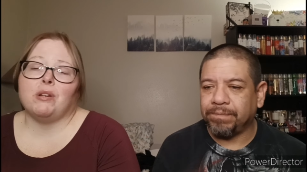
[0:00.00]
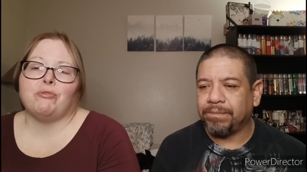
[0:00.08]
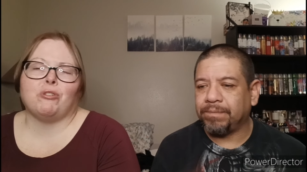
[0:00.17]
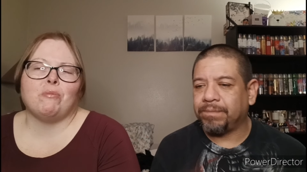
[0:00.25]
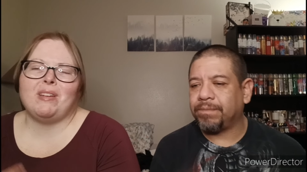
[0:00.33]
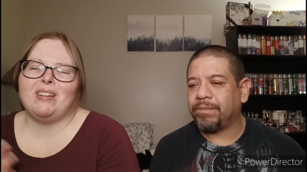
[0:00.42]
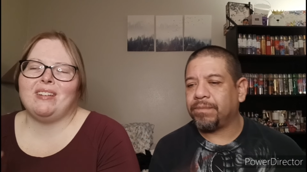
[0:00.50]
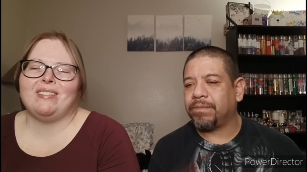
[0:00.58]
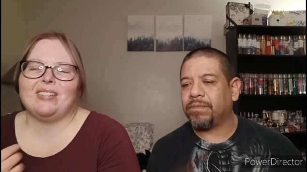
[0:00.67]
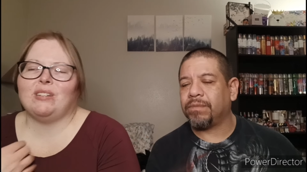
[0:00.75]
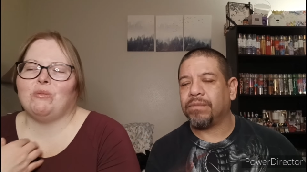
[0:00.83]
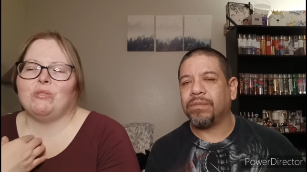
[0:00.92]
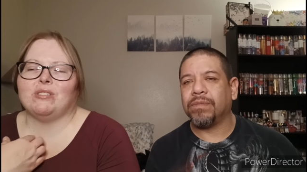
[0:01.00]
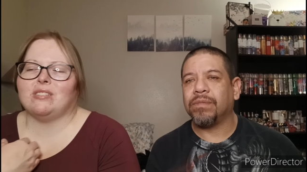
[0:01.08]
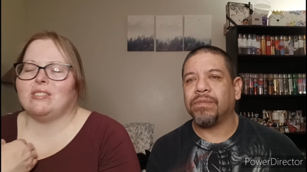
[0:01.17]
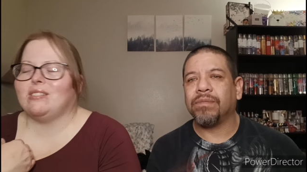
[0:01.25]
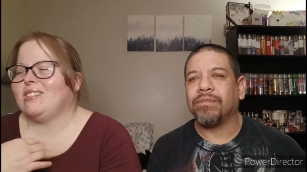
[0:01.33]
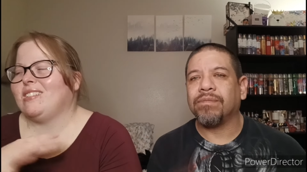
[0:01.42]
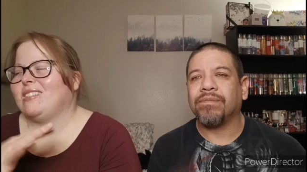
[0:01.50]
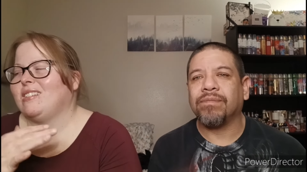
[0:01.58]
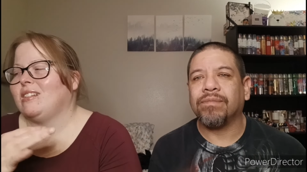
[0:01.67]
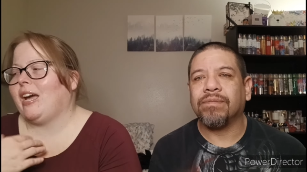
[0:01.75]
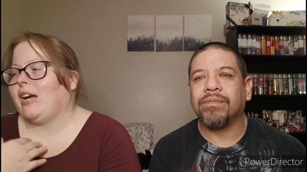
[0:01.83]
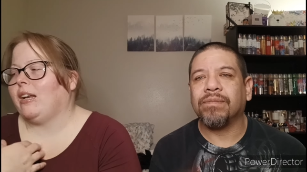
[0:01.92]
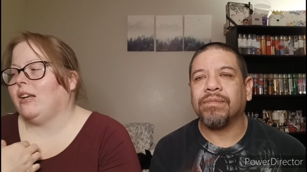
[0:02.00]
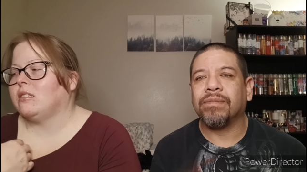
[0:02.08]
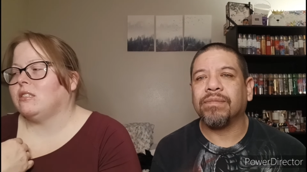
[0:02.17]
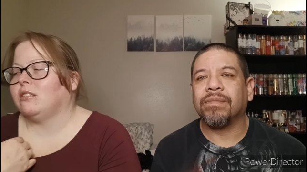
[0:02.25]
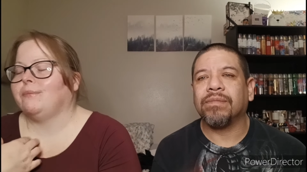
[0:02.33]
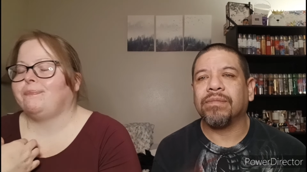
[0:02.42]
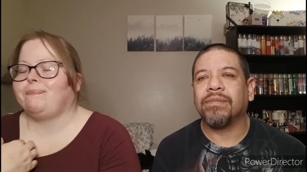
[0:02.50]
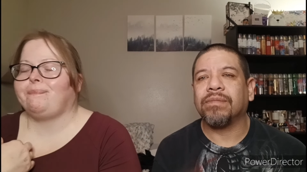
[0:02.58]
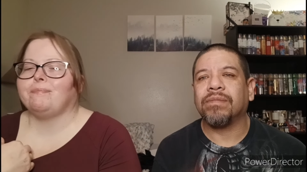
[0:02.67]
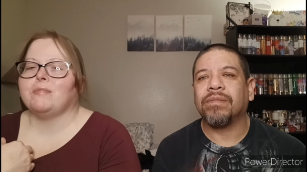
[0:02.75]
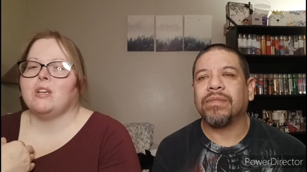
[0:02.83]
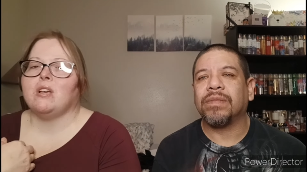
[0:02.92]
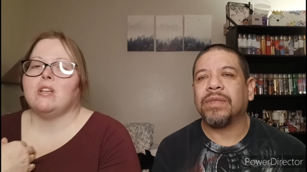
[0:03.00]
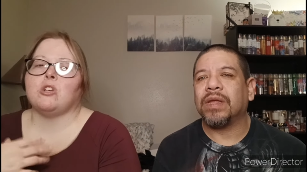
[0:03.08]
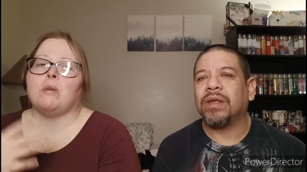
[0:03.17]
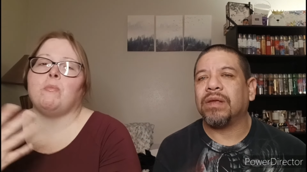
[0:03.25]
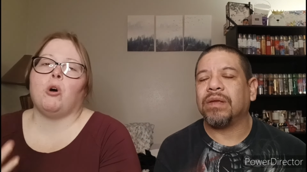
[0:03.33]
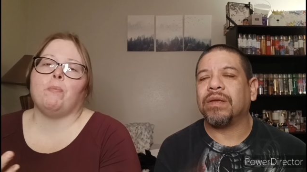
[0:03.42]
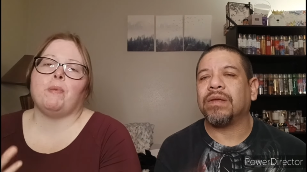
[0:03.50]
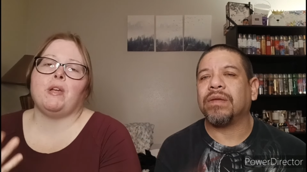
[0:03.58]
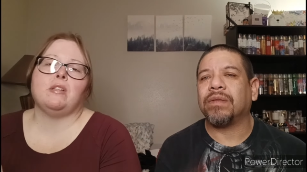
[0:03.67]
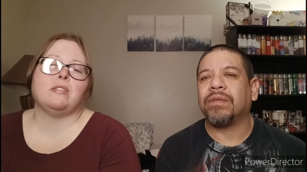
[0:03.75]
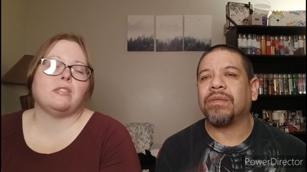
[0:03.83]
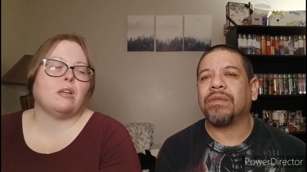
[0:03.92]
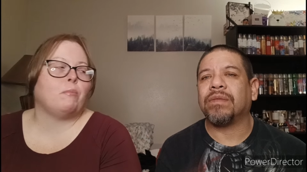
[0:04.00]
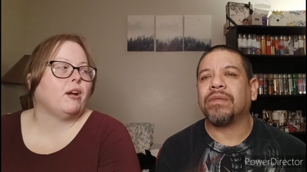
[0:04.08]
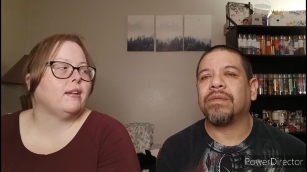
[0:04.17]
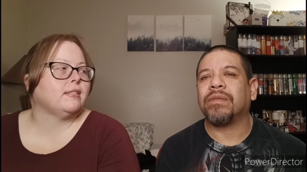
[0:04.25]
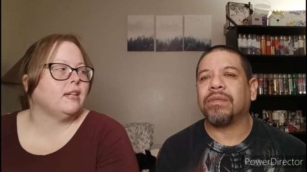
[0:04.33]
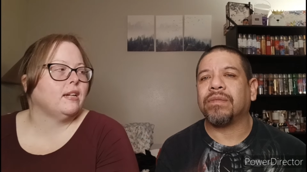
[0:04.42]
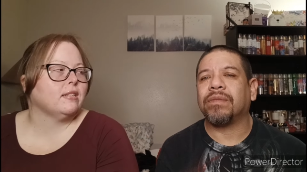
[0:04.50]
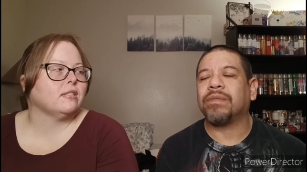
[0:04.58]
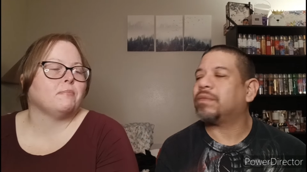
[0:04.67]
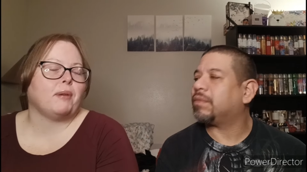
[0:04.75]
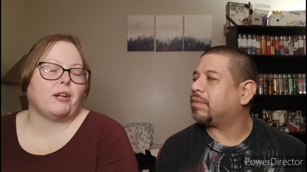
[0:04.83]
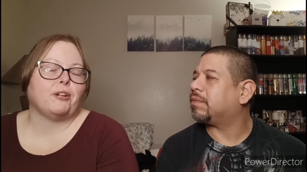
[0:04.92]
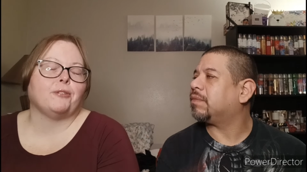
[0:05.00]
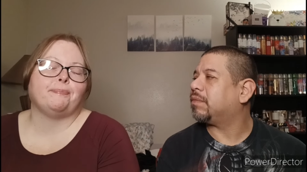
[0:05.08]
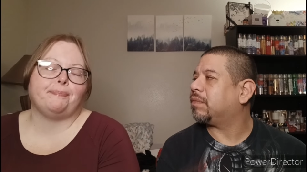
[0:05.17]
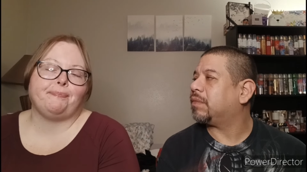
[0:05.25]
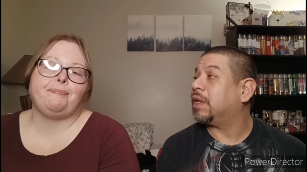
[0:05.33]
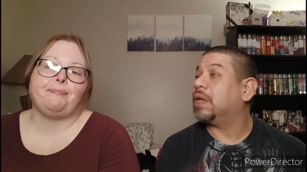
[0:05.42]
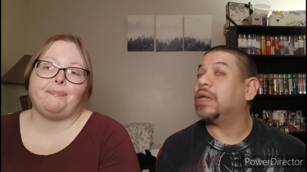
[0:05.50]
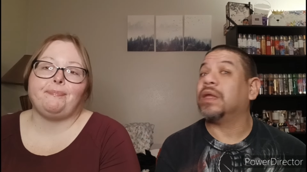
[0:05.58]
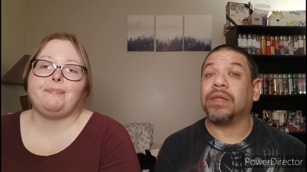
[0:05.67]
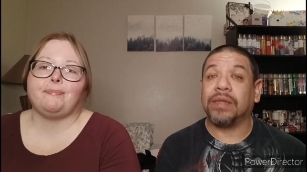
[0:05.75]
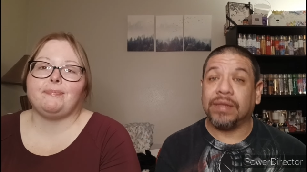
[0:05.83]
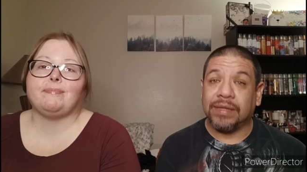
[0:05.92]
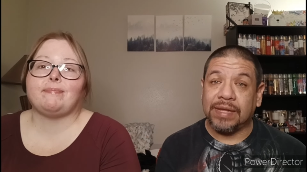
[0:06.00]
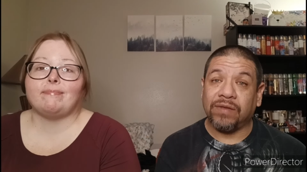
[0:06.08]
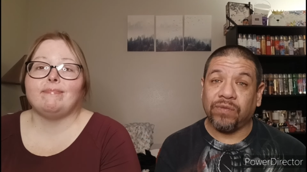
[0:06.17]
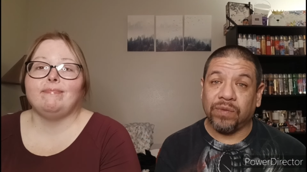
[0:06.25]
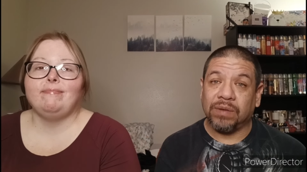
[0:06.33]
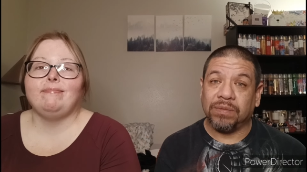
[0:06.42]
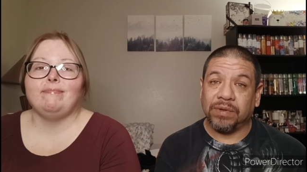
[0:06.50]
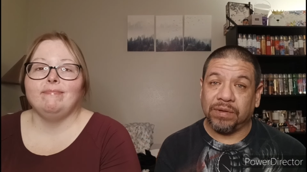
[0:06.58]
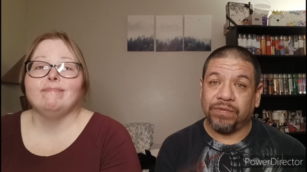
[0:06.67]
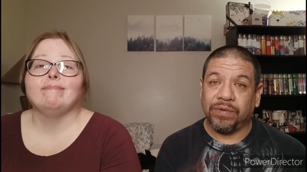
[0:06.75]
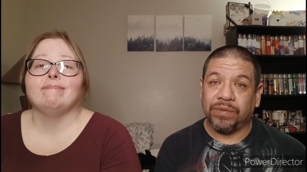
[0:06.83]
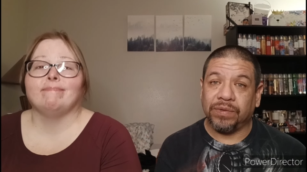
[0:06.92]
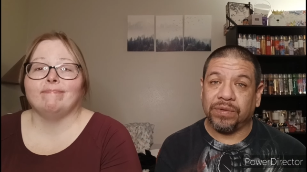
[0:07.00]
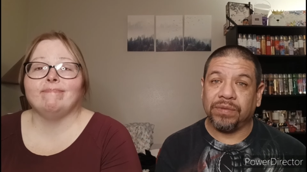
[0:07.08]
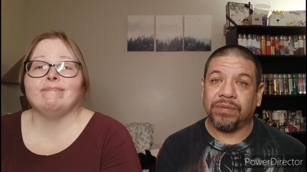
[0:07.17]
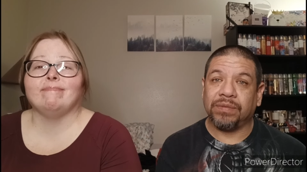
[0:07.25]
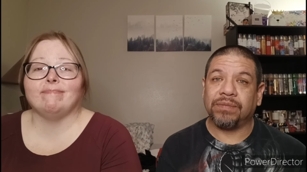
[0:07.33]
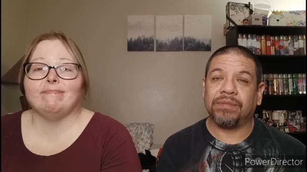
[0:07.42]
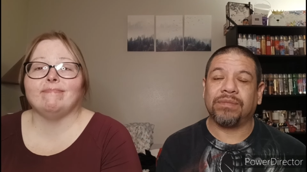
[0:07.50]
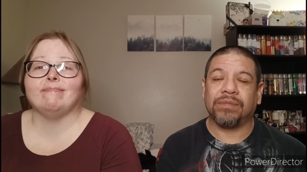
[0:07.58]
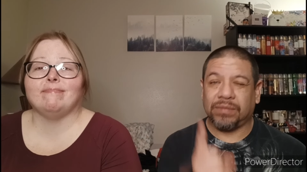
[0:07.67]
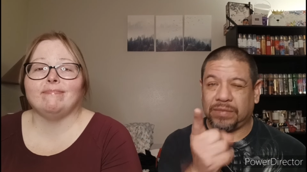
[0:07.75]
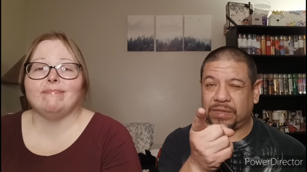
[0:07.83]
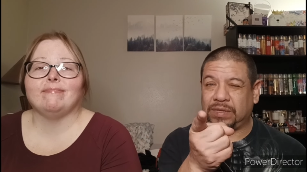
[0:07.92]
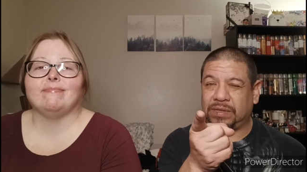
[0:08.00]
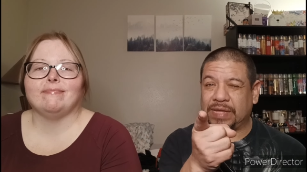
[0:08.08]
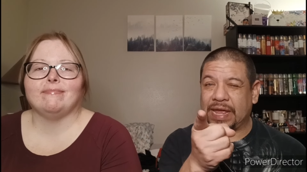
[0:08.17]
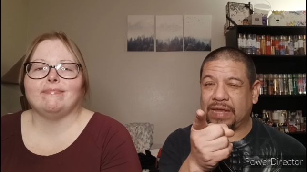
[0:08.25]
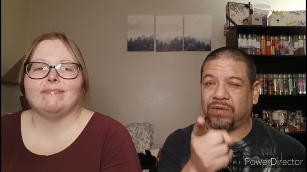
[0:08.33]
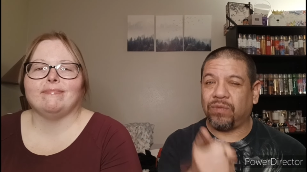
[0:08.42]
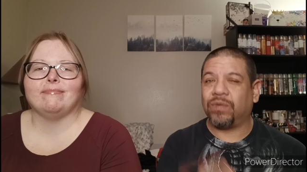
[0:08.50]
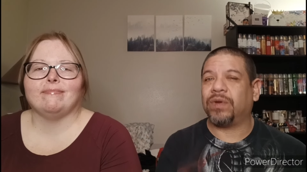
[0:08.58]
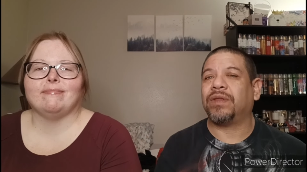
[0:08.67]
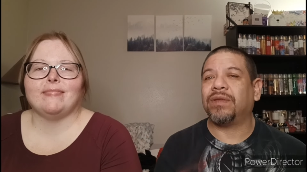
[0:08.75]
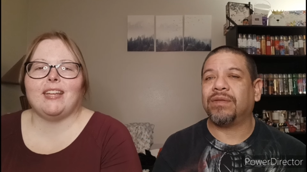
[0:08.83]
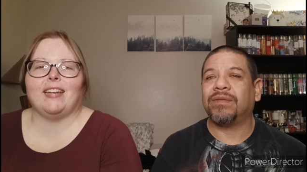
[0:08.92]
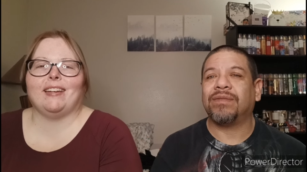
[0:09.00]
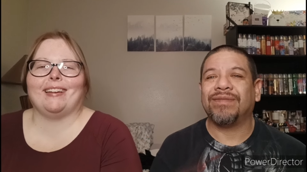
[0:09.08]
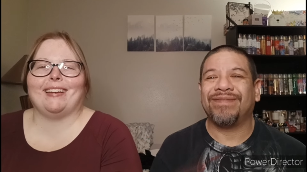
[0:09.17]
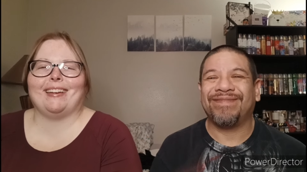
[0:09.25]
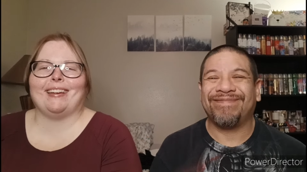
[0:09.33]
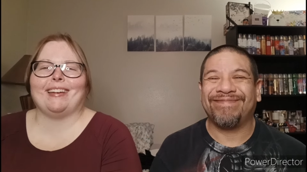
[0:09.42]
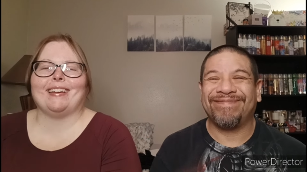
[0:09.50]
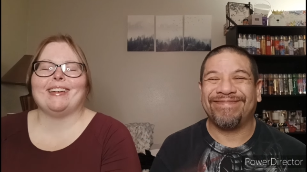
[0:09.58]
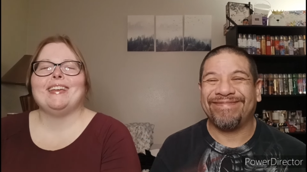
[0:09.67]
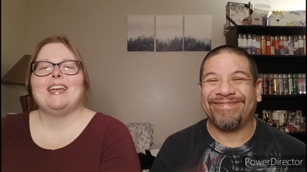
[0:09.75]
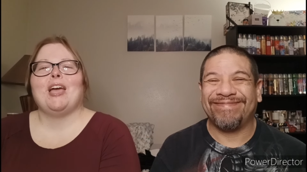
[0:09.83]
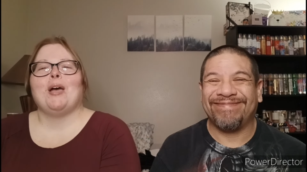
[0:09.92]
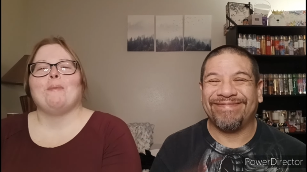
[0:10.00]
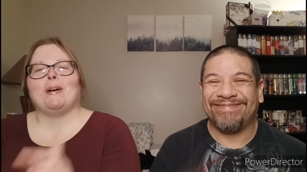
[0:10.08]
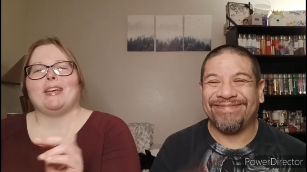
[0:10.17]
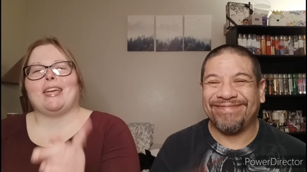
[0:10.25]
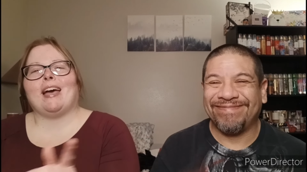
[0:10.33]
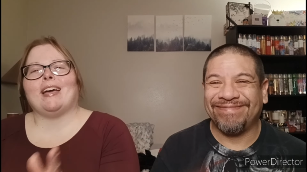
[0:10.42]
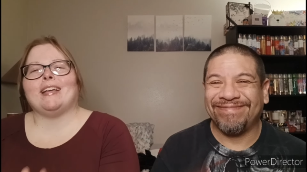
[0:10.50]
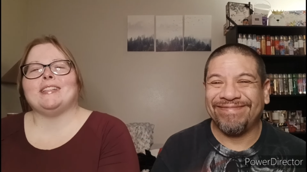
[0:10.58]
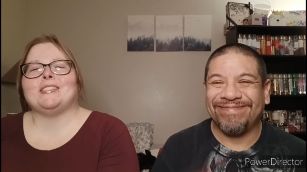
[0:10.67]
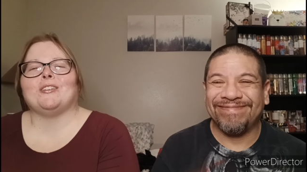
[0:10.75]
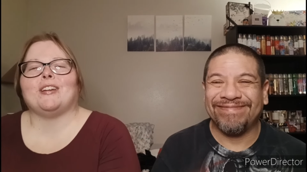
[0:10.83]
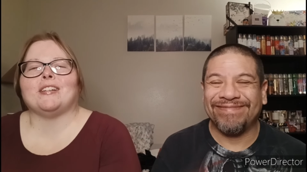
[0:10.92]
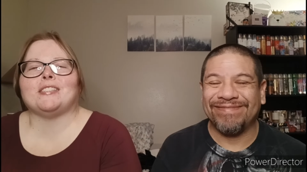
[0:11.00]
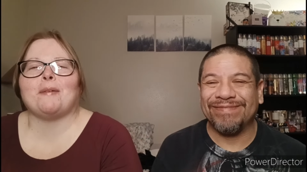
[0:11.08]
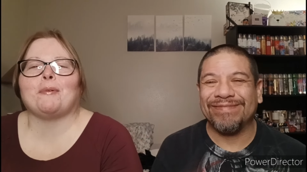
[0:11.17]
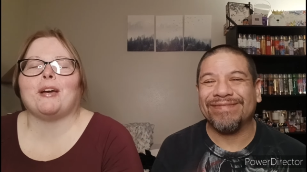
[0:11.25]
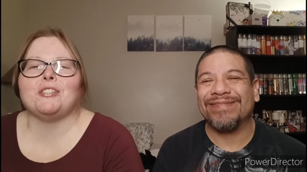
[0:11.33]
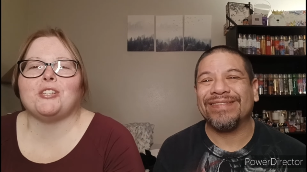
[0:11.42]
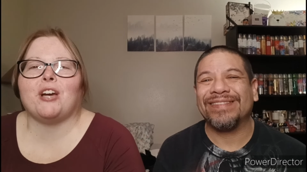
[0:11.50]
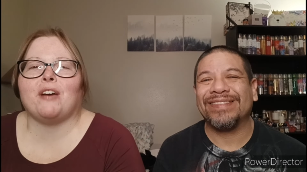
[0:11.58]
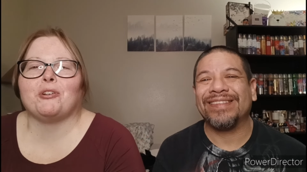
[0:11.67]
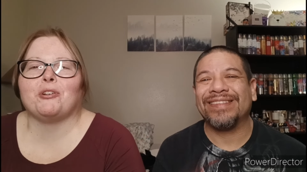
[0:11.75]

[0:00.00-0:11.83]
Speaker 1: for me, it was eh, lackluster. So I'm hoping summer S A S is better.
Speaker 2: That's what I'm looking forward
Speaker 1: to. Mm-hmm. That's the one. But yeah, until next time, guys, y'all have a